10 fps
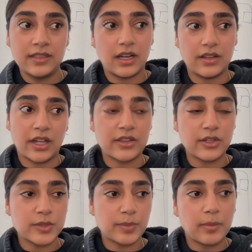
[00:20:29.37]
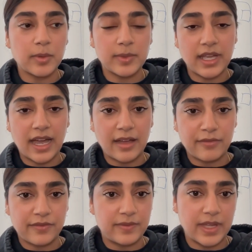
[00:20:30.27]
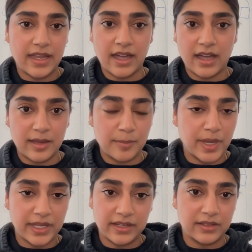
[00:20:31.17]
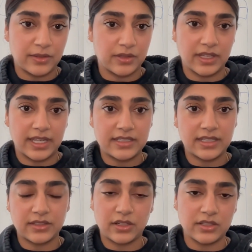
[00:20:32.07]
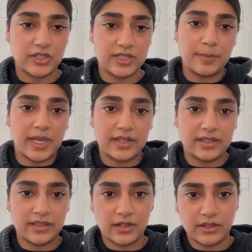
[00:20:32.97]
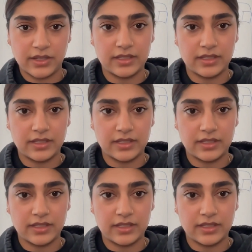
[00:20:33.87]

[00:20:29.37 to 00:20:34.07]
a lot of those probably have AI embedded or like technologies embedded in there that